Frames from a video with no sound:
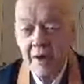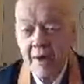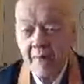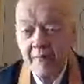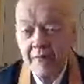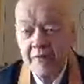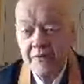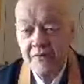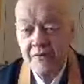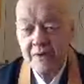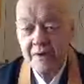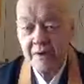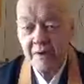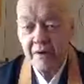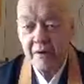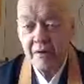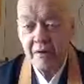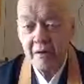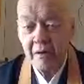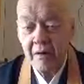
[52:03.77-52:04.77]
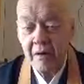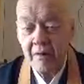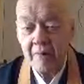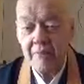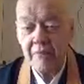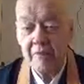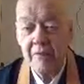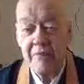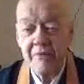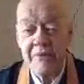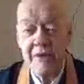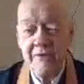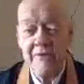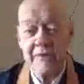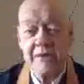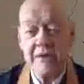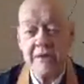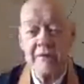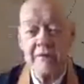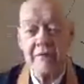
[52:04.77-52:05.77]
obviously harmful. Is that
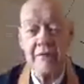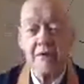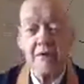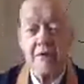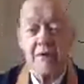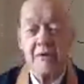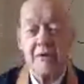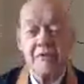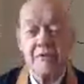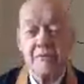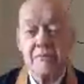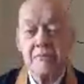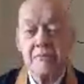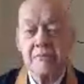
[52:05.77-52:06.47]
the end of her question?